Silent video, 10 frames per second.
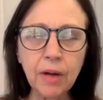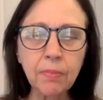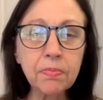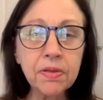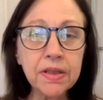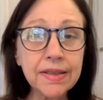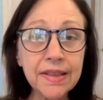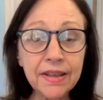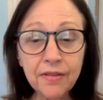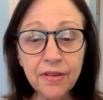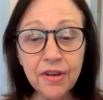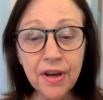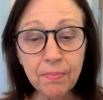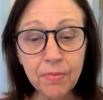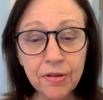stop obsessing
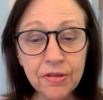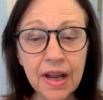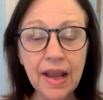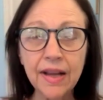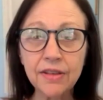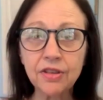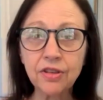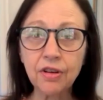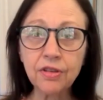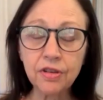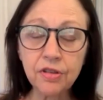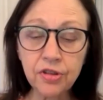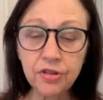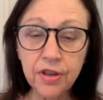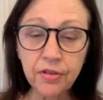over numbers and start
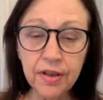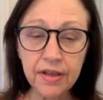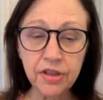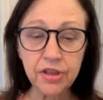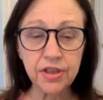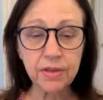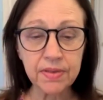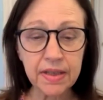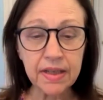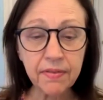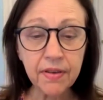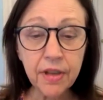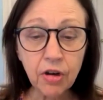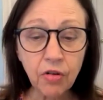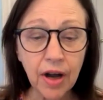nurturing your relationships.
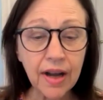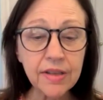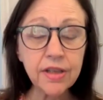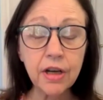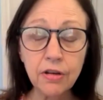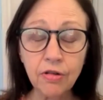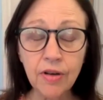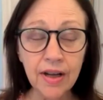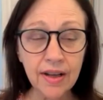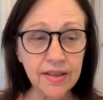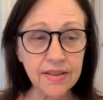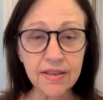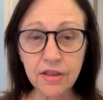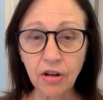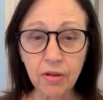Even though I know
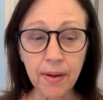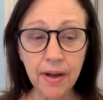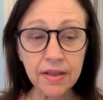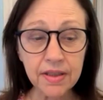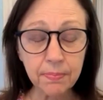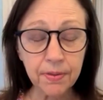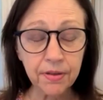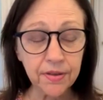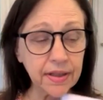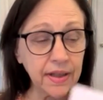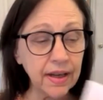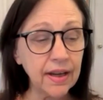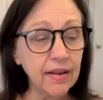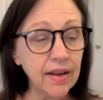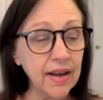this is all about list
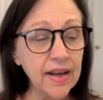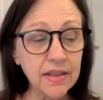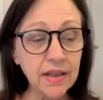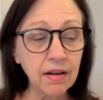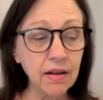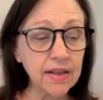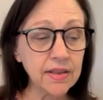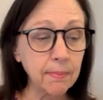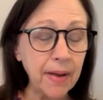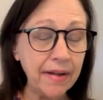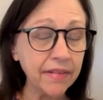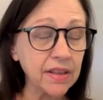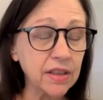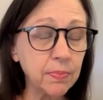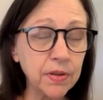building, it's a
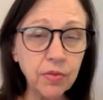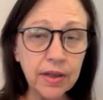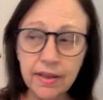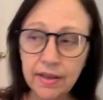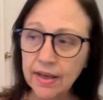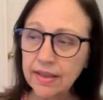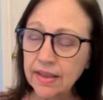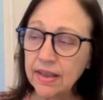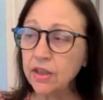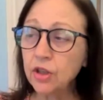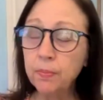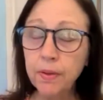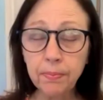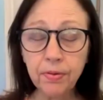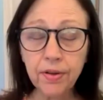balance between
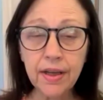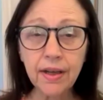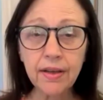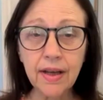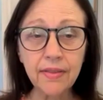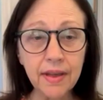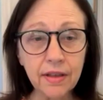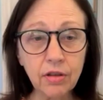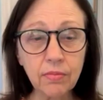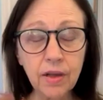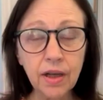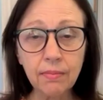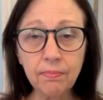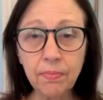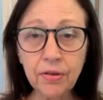getting new people in and
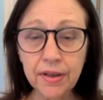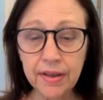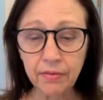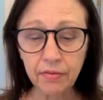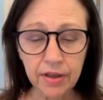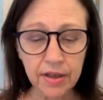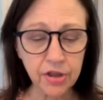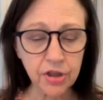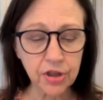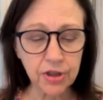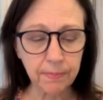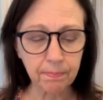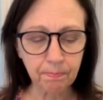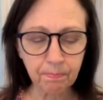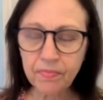then building that
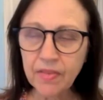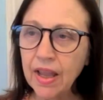relationship.